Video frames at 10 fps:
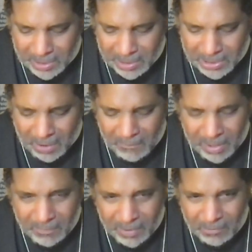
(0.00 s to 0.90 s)

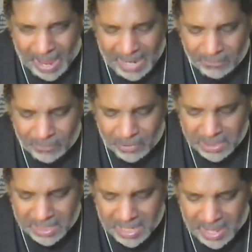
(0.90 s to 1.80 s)
conservative and right
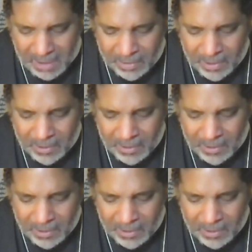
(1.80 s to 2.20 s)
versus left